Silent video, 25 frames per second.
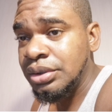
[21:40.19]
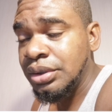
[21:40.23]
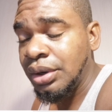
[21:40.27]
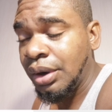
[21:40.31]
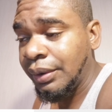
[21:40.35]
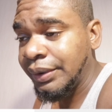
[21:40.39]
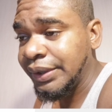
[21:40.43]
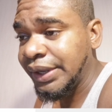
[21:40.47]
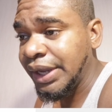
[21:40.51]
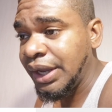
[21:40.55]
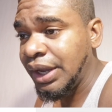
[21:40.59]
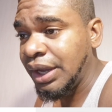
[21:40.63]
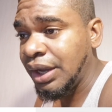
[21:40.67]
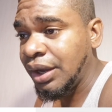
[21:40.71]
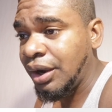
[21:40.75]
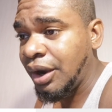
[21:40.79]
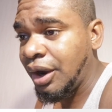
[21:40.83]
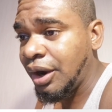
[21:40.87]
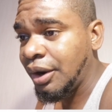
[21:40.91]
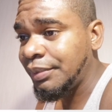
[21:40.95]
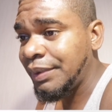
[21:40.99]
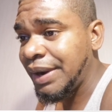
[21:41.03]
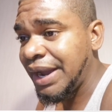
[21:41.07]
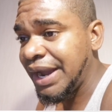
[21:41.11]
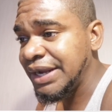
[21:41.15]
Okay,
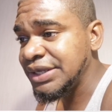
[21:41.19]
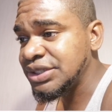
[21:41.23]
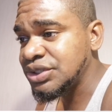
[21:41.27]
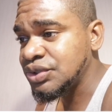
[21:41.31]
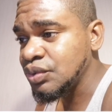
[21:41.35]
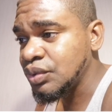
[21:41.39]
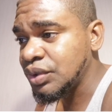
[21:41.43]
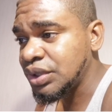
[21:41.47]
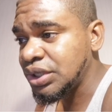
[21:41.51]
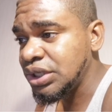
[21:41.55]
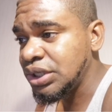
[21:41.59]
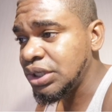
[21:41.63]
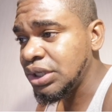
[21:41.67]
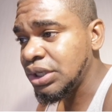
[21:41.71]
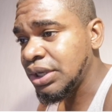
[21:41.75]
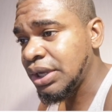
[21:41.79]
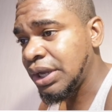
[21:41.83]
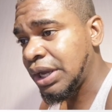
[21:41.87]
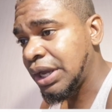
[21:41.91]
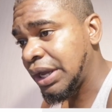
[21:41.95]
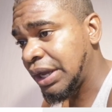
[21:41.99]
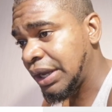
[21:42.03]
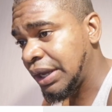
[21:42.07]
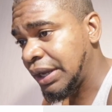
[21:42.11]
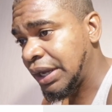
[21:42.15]
all right, Suki.
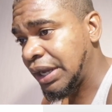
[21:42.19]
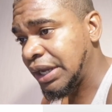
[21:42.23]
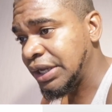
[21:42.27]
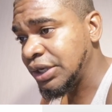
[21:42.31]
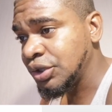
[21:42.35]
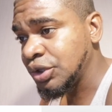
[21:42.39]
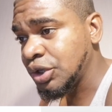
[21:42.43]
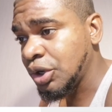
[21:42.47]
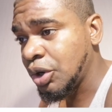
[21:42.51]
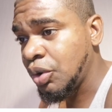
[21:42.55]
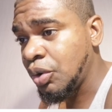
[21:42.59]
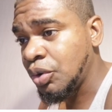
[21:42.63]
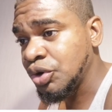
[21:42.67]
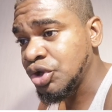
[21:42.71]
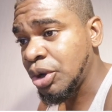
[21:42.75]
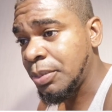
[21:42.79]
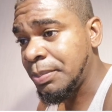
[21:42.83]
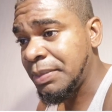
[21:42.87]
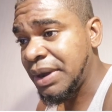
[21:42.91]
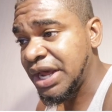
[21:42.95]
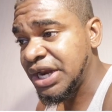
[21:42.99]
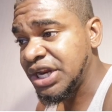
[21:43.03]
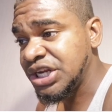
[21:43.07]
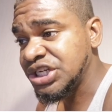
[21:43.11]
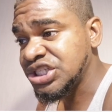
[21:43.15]
Uh, I don't know how your
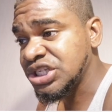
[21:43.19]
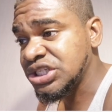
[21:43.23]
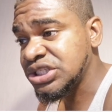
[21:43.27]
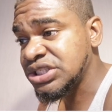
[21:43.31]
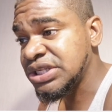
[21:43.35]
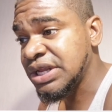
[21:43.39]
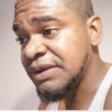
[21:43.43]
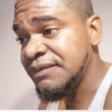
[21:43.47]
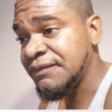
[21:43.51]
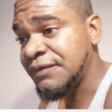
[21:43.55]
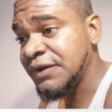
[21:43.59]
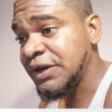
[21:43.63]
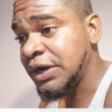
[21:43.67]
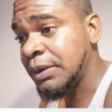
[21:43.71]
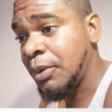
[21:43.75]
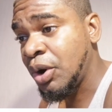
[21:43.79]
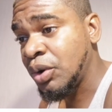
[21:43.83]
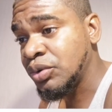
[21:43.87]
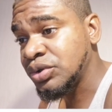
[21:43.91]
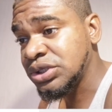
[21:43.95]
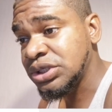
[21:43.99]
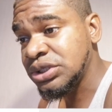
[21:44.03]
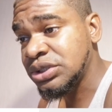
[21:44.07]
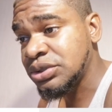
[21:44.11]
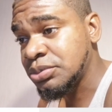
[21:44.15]
managers then feel
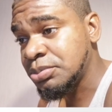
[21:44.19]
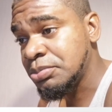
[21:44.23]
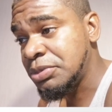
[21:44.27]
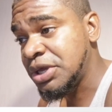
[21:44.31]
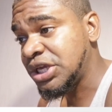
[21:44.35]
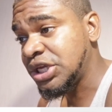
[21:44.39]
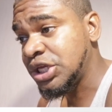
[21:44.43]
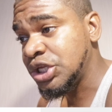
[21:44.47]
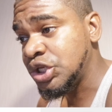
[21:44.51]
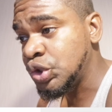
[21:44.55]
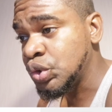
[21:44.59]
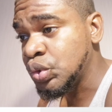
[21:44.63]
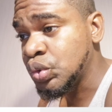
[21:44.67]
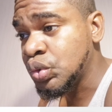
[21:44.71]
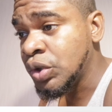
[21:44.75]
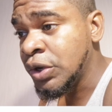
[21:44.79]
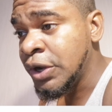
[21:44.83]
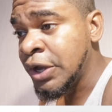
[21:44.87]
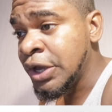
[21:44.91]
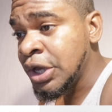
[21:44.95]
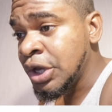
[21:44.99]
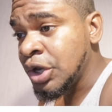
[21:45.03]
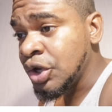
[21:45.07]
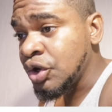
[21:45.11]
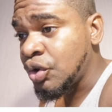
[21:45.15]
about it, making you
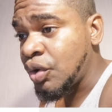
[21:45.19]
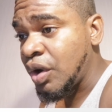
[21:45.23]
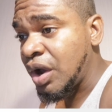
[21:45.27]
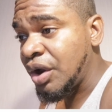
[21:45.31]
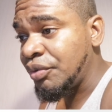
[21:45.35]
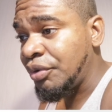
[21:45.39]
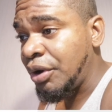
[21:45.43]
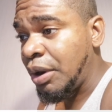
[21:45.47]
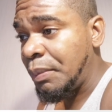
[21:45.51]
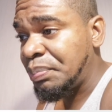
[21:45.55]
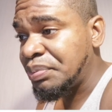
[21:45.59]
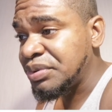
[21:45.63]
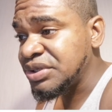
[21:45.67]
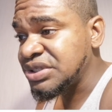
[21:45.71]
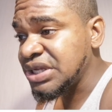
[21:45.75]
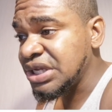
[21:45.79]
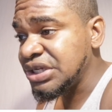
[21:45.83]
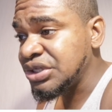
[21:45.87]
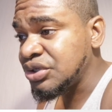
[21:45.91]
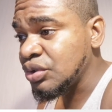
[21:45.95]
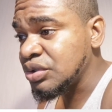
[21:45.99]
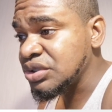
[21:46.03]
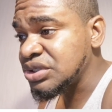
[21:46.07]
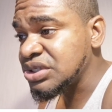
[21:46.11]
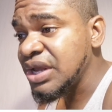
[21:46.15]
go and
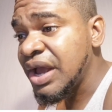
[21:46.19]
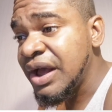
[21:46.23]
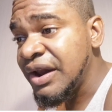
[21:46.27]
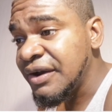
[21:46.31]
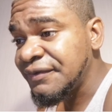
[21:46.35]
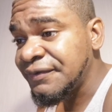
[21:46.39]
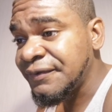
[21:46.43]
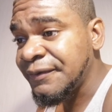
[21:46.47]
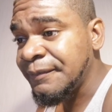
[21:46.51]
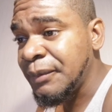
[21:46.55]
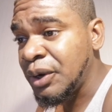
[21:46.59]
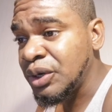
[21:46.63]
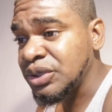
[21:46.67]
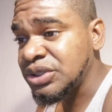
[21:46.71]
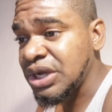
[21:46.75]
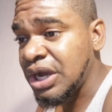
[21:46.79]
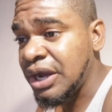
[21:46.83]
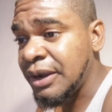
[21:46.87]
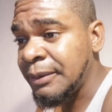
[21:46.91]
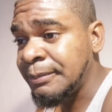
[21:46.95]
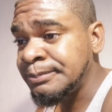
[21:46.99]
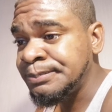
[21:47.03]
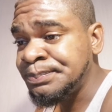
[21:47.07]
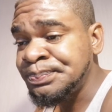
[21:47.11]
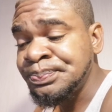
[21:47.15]
represent yourself, but
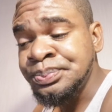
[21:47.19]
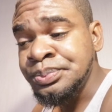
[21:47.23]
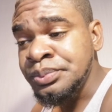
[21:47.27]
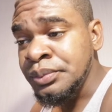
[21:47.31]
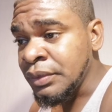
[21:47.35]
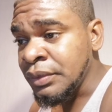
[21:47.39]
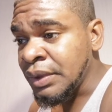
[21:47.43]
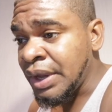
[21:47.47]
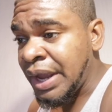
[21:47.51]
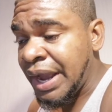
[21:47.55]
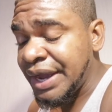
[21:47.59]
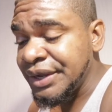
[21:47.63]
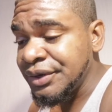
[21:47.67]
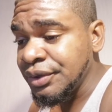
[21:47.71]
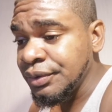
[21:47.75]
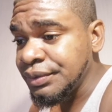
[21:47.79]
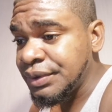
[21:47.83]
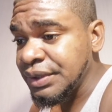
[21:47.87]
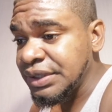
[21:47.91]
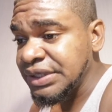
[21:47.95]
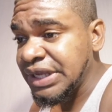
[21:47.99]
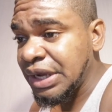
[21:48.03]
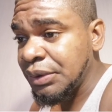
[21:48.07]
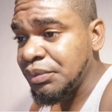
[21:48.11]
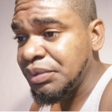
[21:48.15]
um, I don't
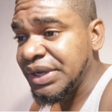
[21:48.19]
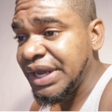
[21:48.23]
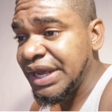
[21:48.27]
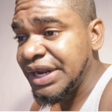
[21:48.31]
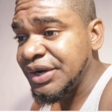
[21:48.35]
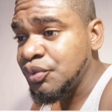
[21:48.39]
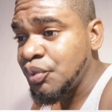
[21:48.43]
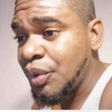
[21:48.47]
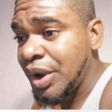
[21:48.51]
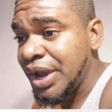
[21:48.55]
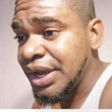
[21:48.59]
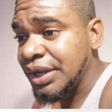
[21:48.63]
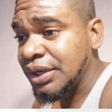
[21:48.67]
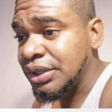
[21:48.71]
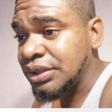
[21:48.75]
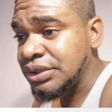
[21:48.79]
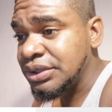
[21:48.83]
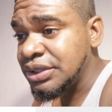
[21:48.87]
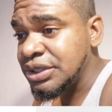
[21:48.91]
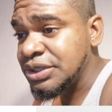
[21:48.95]
think that will end well.